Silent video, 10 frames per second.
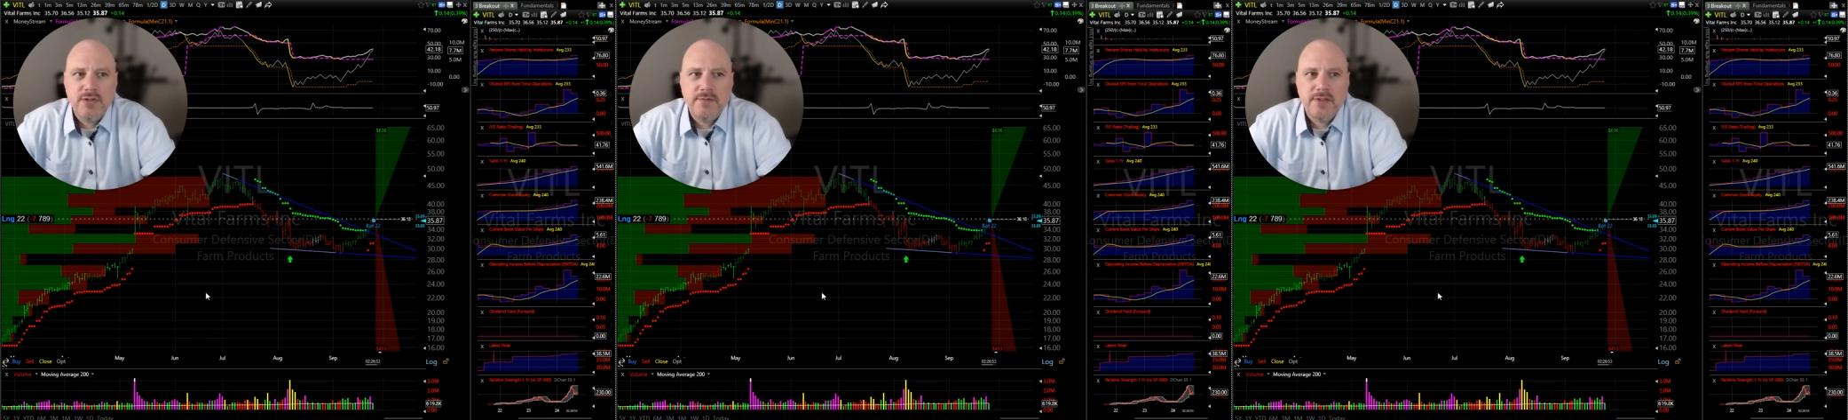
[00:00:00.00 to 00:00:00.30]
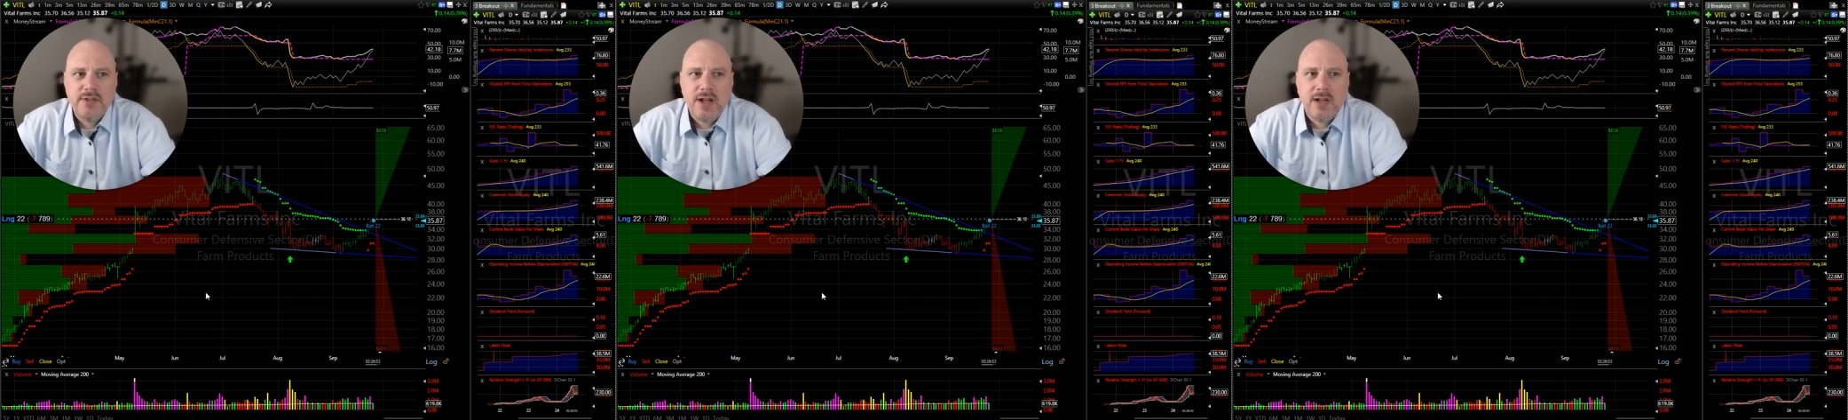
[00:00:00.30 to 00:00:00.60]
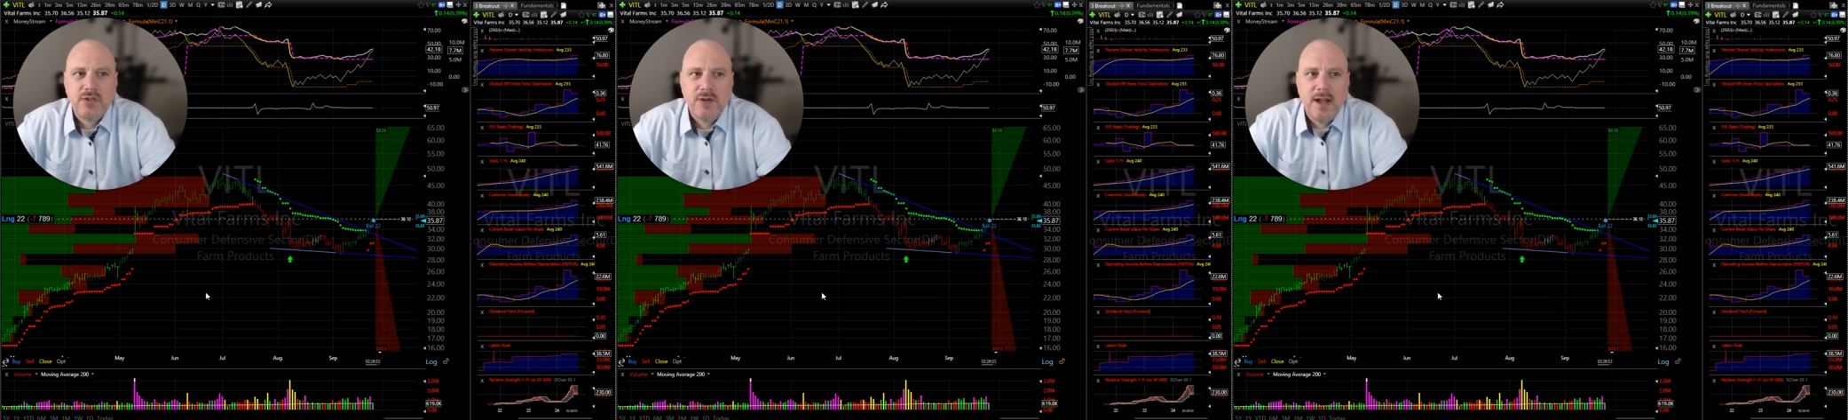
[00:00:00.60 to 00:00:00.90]
of the
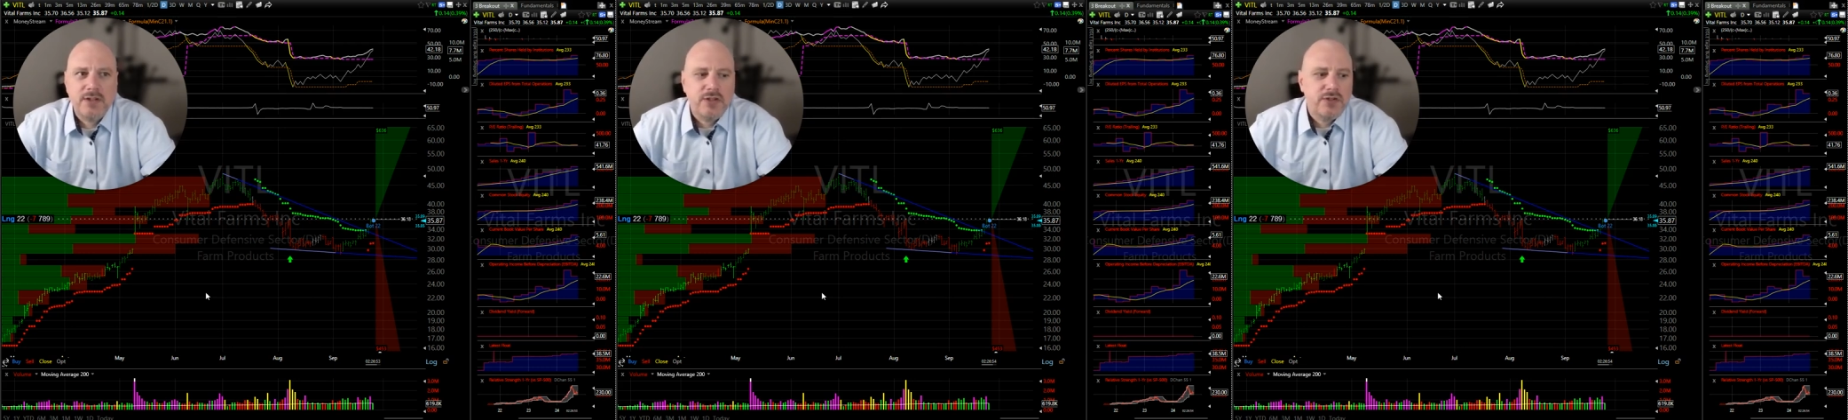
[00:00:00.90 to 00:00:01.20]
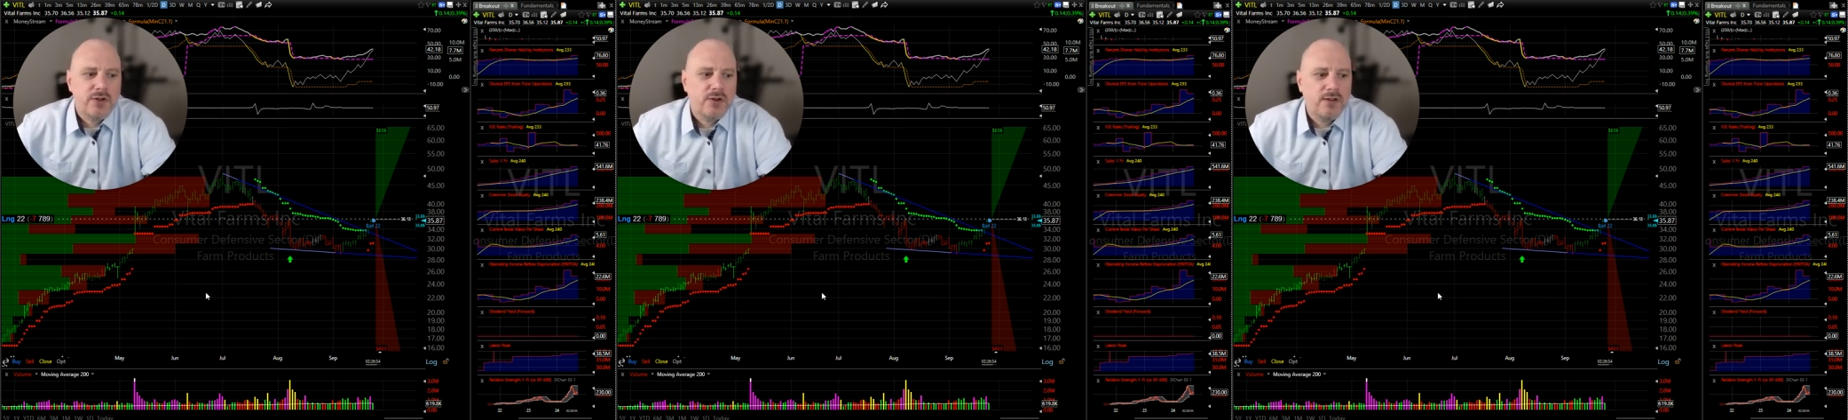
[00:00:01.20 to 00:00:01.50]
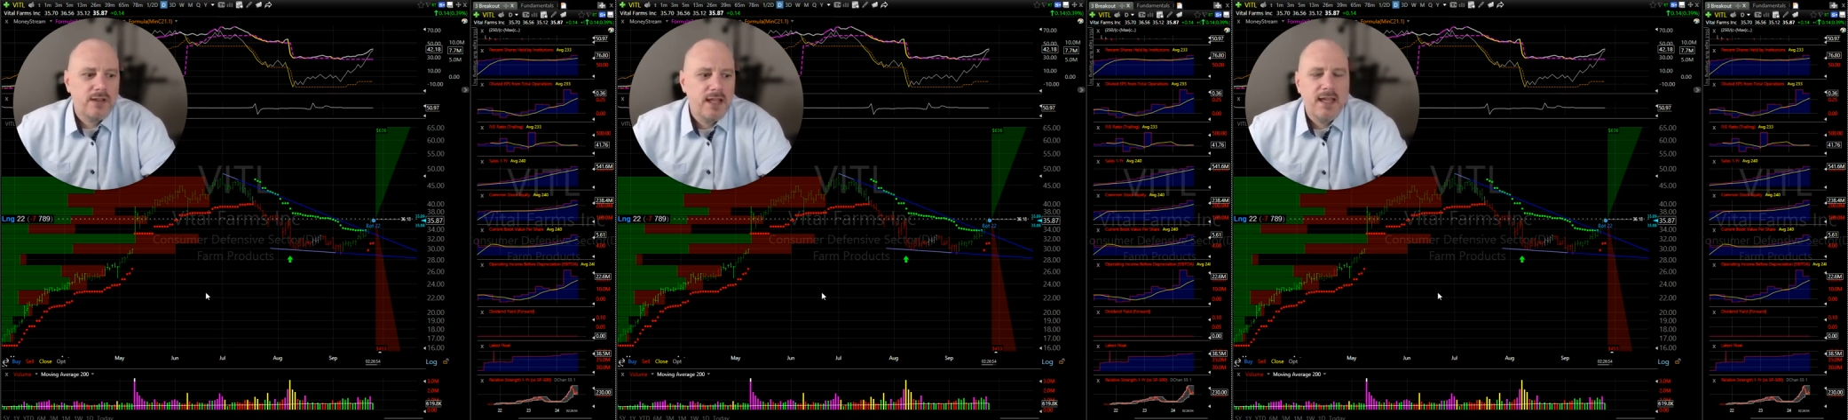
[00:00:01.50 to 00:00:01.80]
Stock Strategy
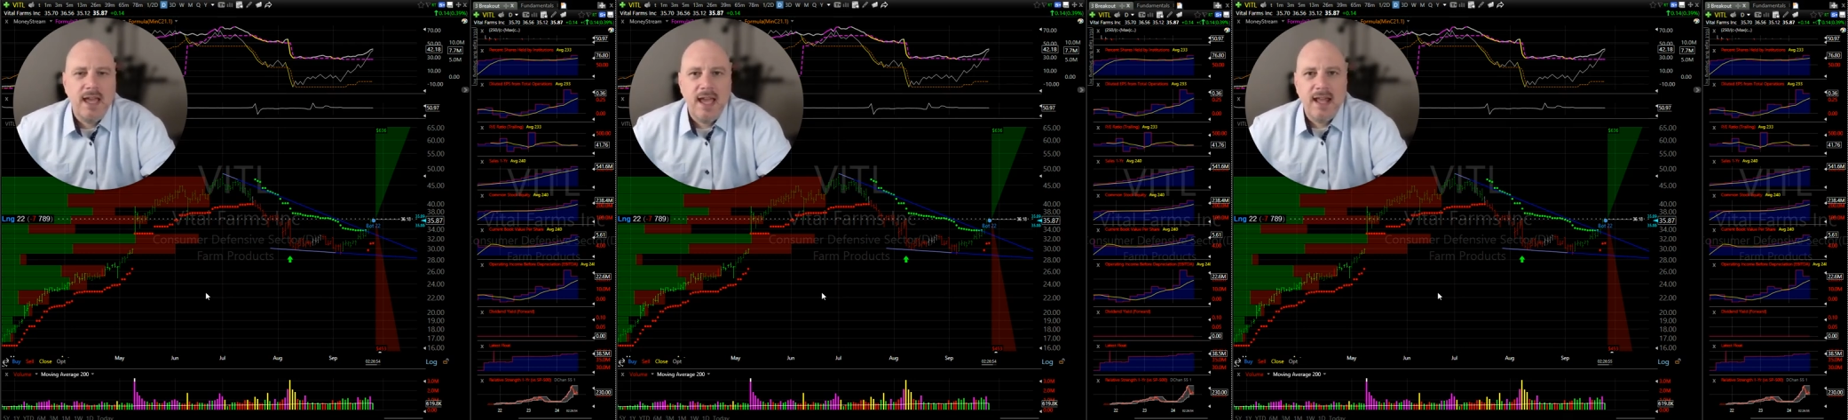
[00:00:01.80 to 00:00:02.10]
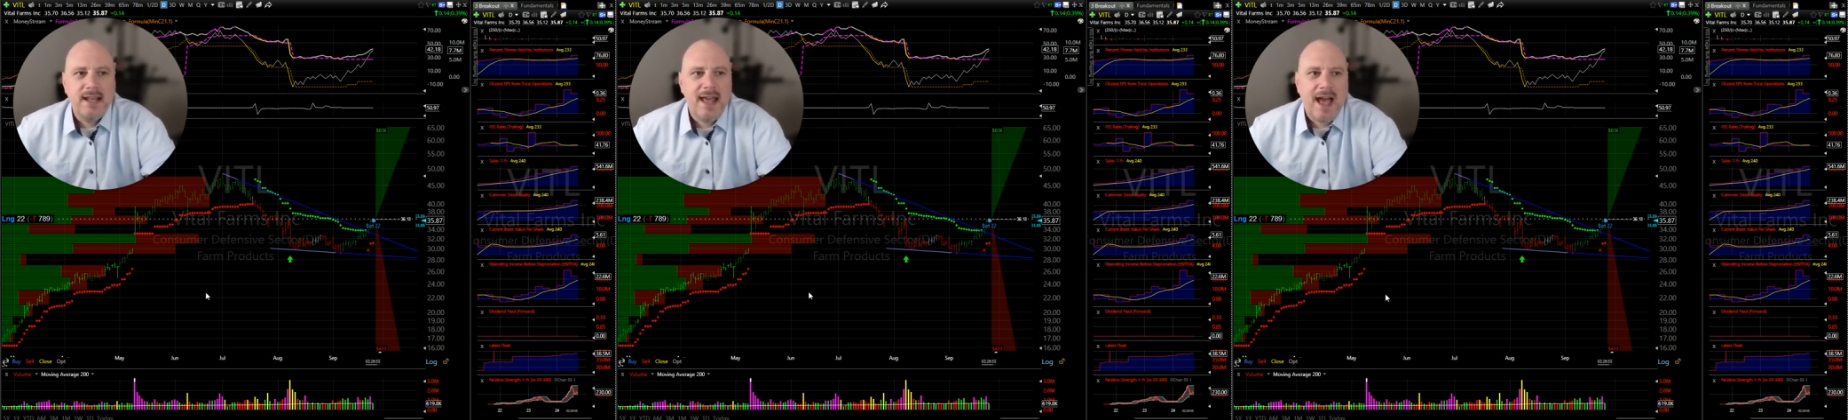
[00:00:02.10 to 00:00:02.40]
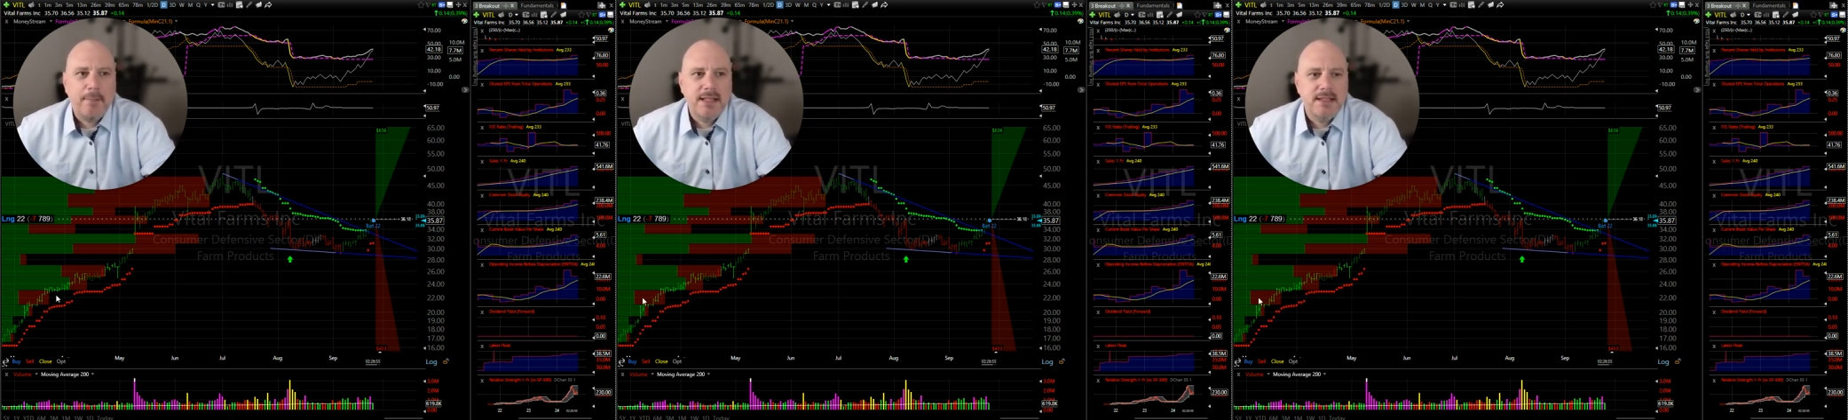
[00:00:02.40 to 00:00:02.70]
Circle, and it
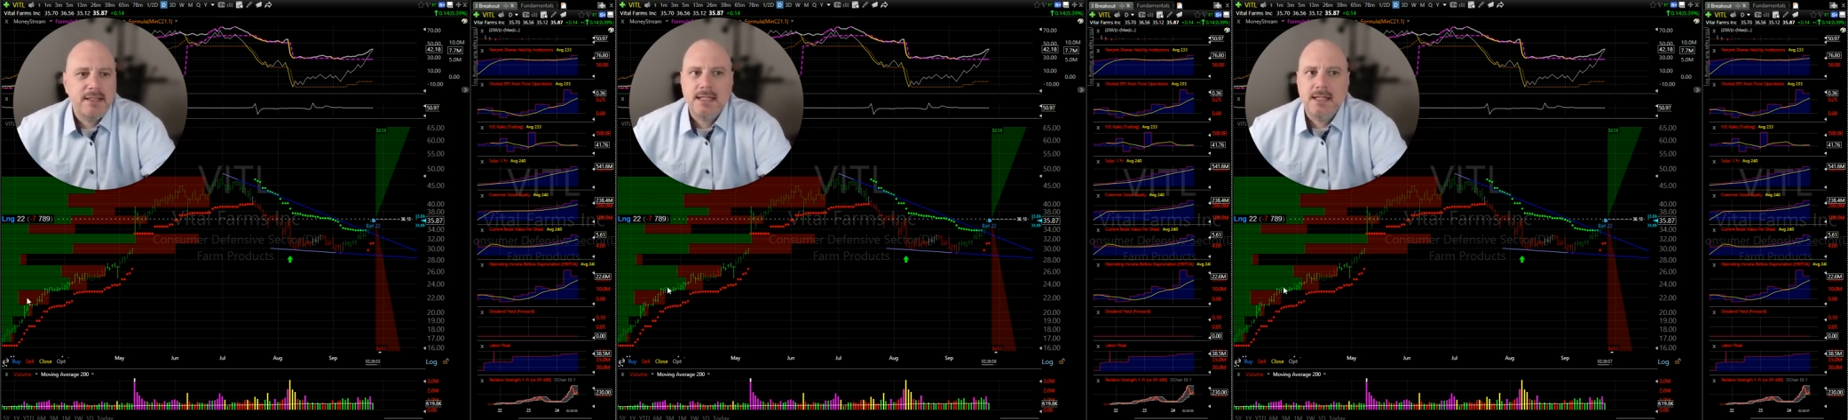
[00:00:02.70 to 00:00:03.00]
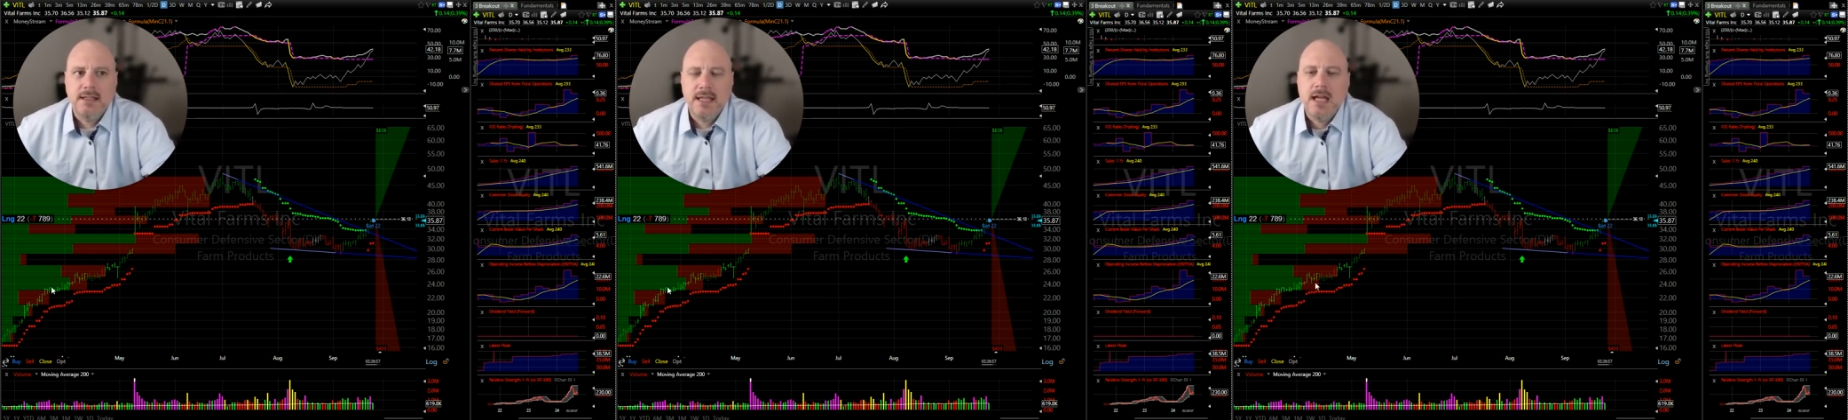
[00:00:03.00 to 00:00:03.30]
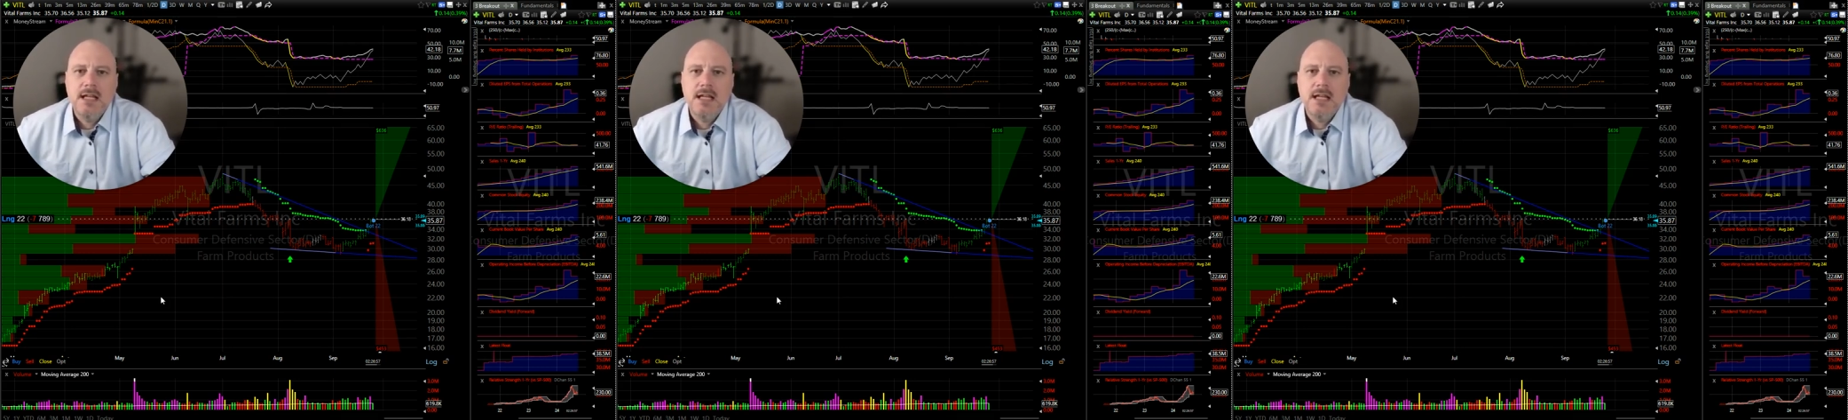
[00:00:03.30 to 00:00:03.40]
happens instantly.